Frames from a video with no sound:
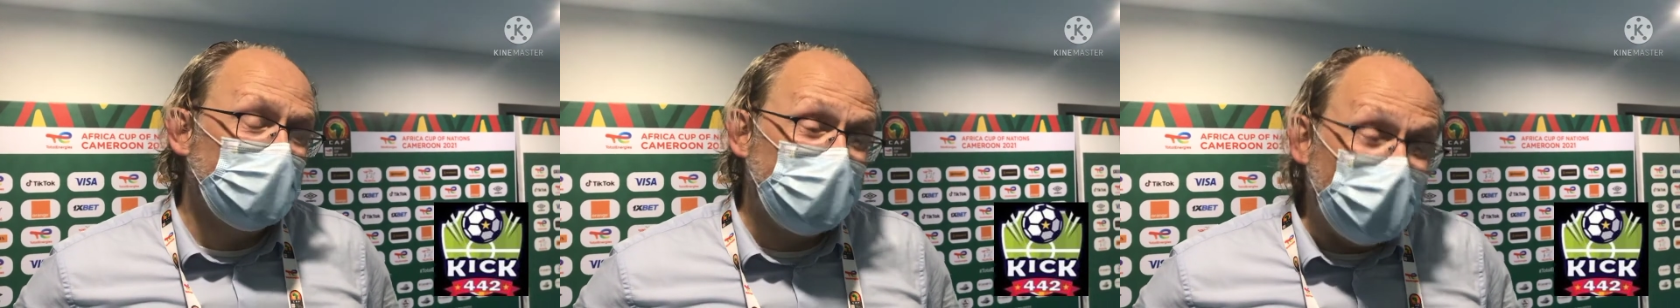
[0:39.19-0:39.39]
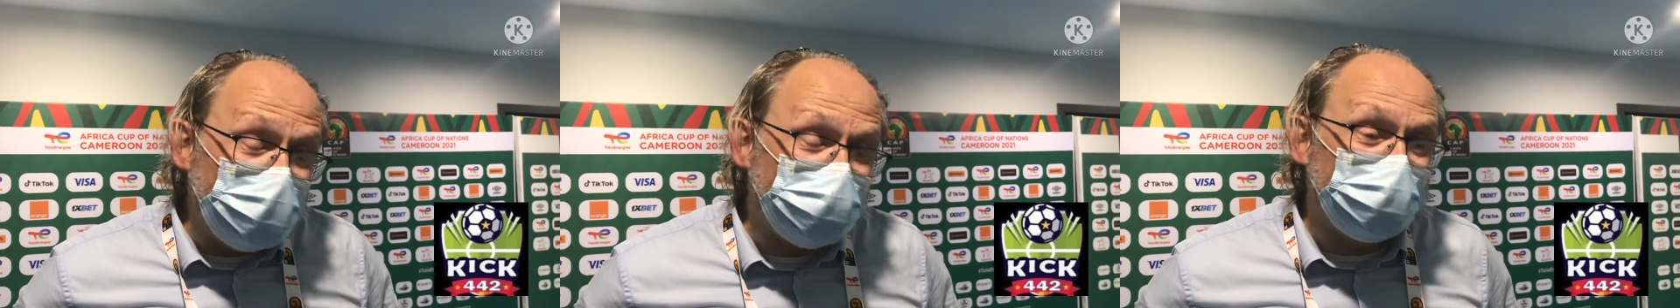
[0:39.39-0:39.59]

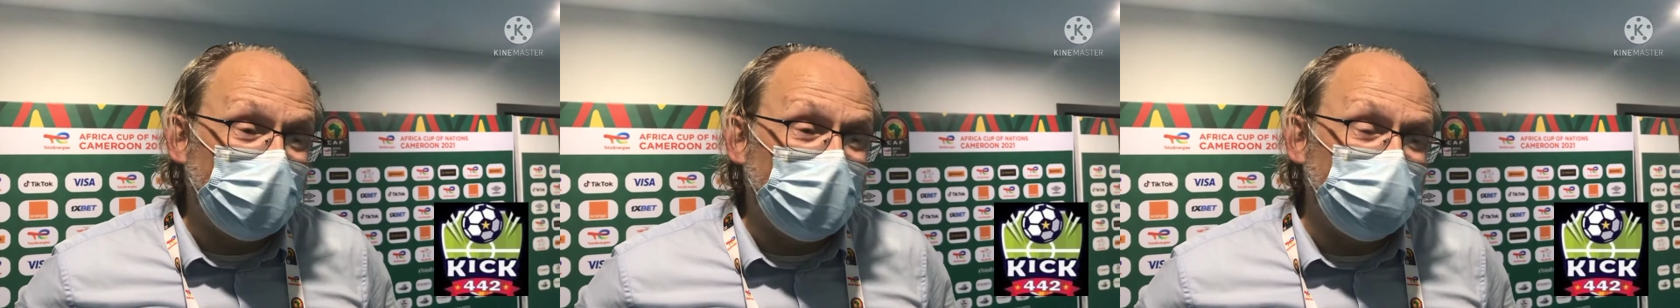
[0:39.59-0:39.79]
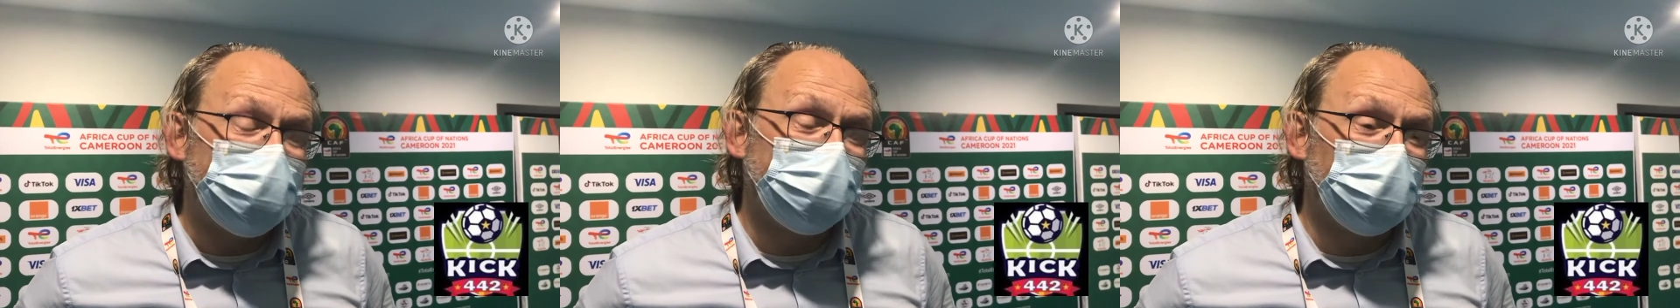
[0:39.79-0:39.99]
This
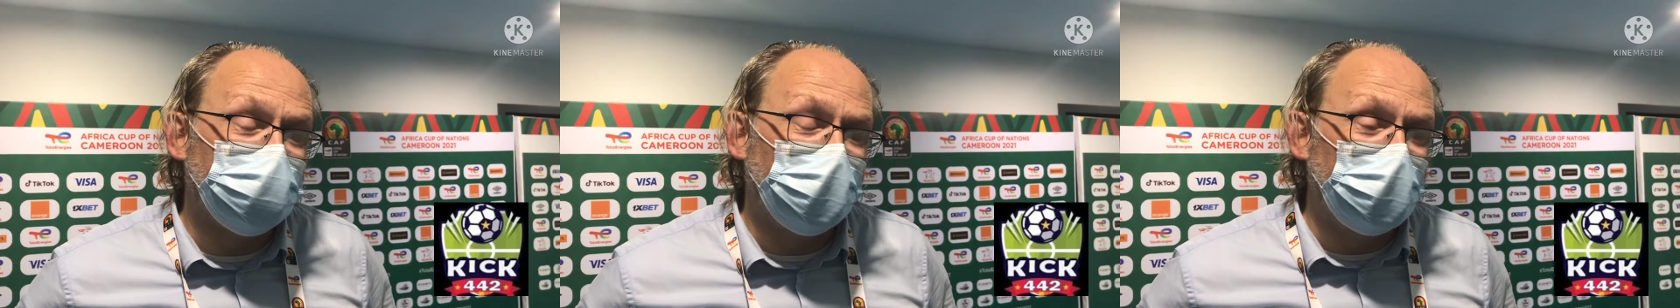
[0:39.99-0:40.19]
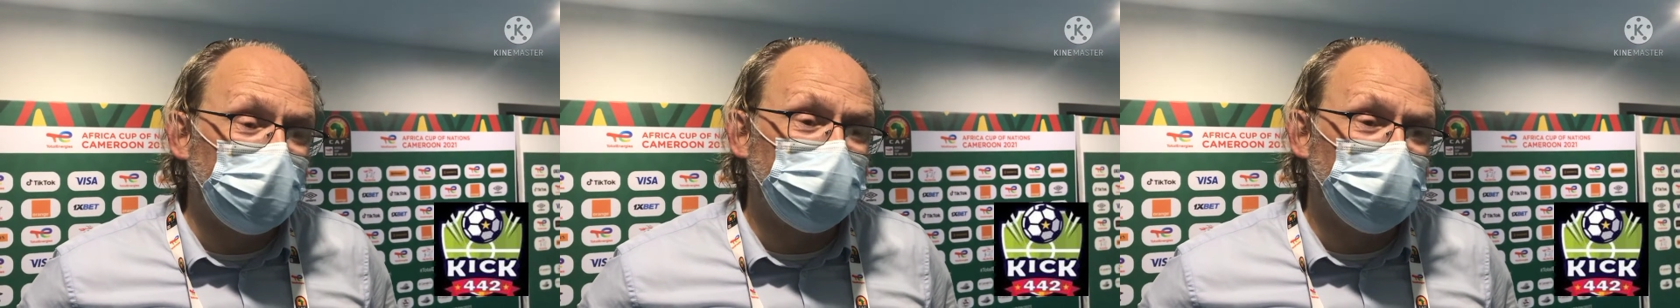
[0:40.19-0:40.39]
taste is
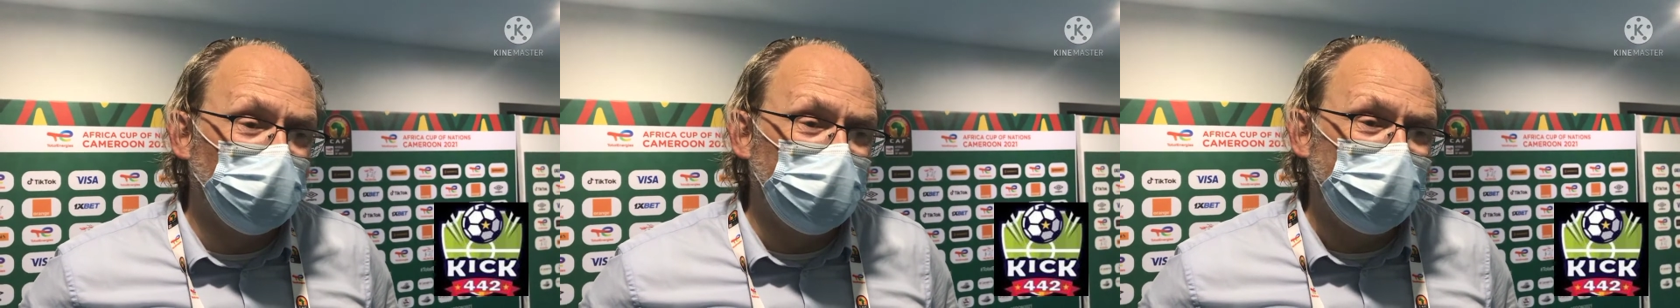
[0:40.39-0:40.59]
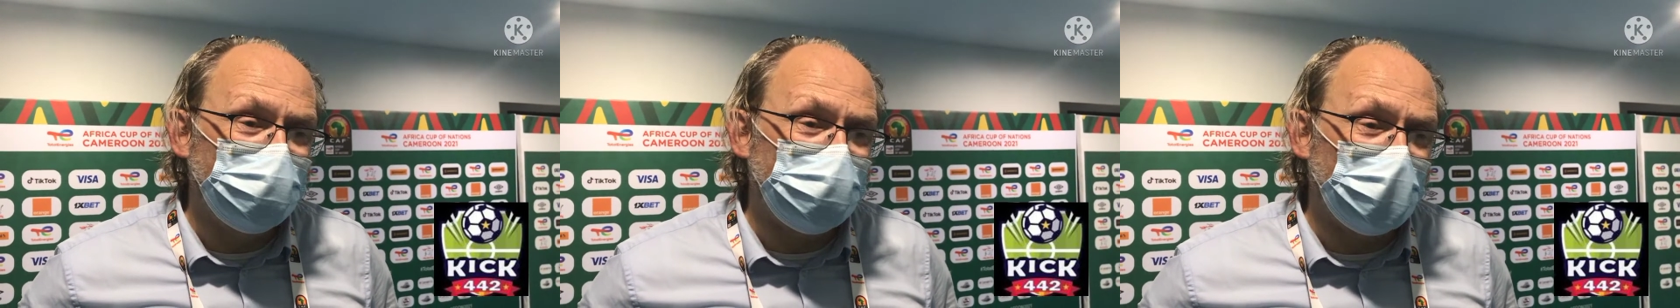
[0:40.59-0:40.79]
very
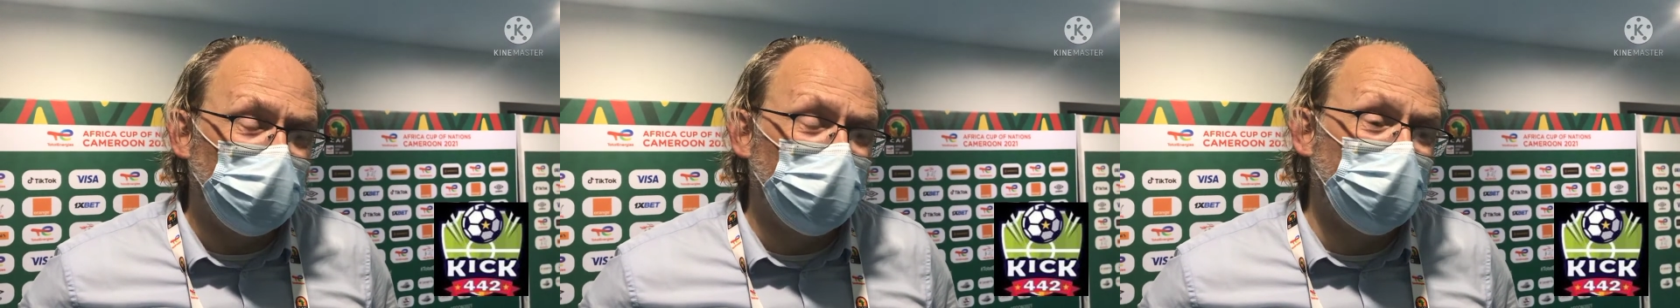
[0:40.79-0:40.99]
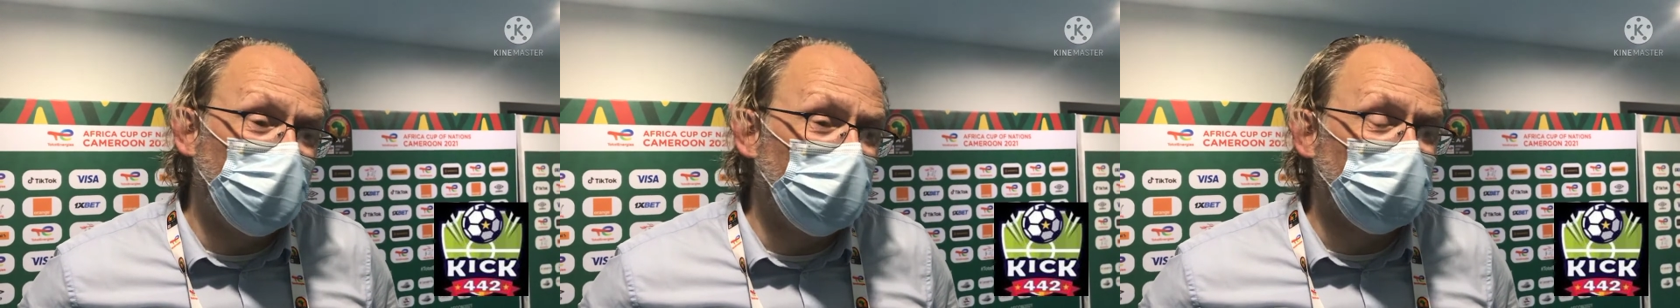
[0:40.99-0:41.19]
sweet and
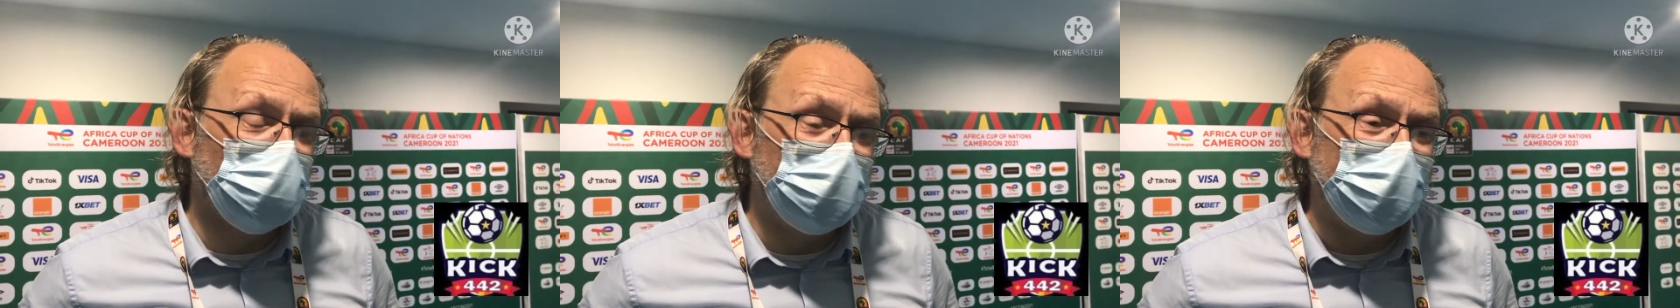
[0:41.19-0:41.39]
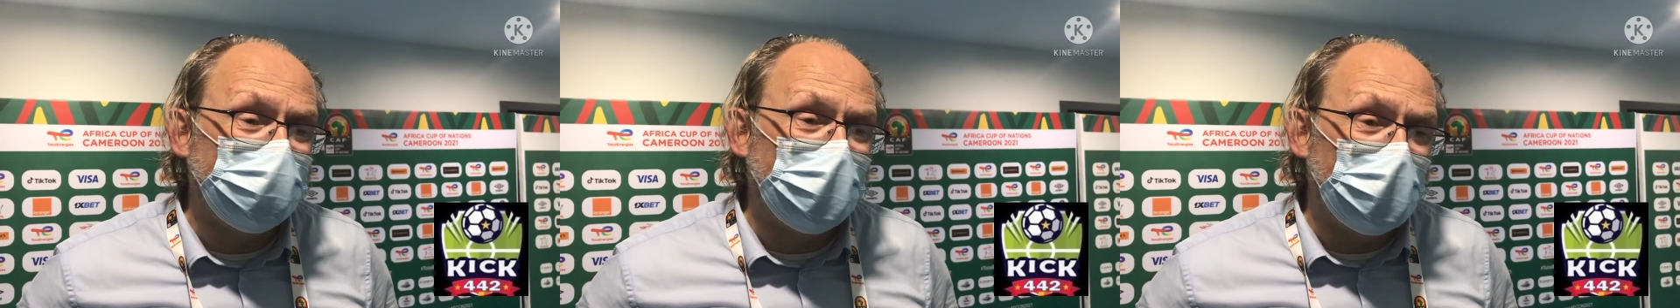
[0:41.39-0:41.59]
we want to
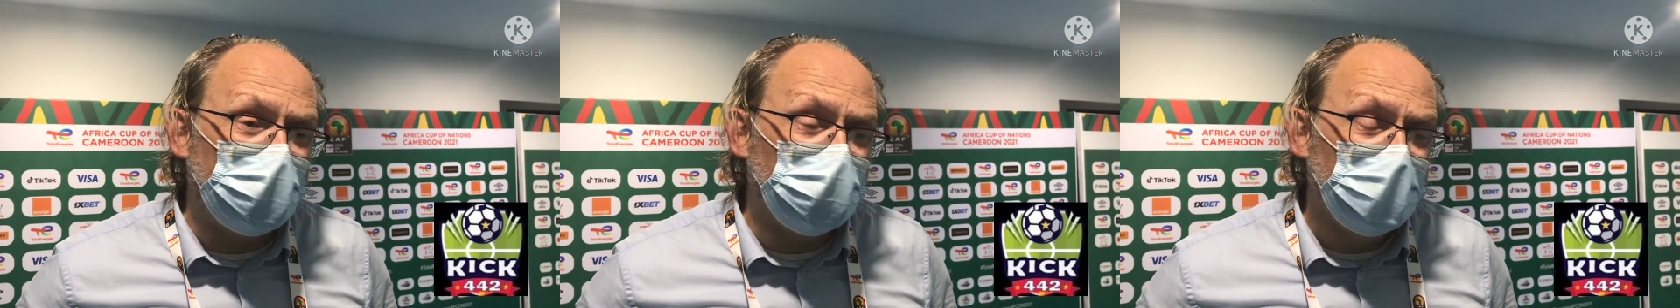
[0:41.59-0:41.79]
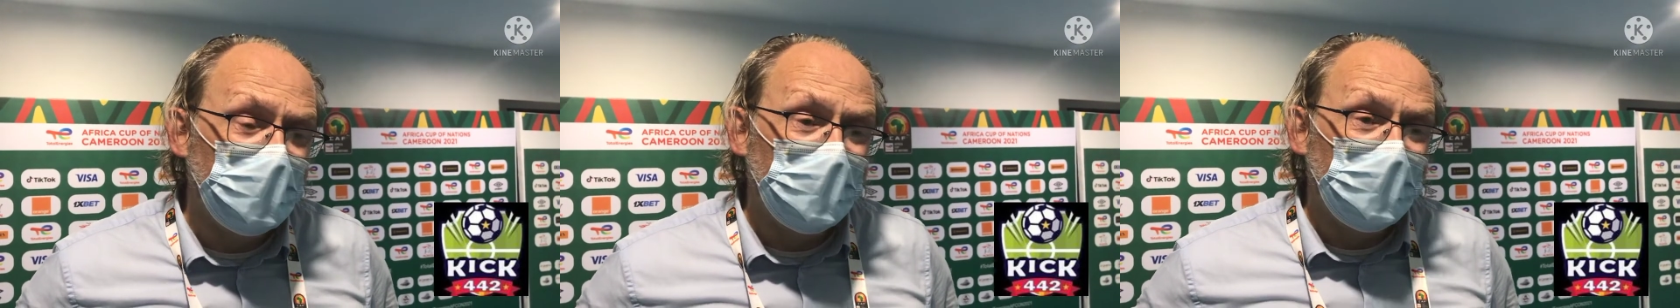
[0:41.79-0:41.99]
be there.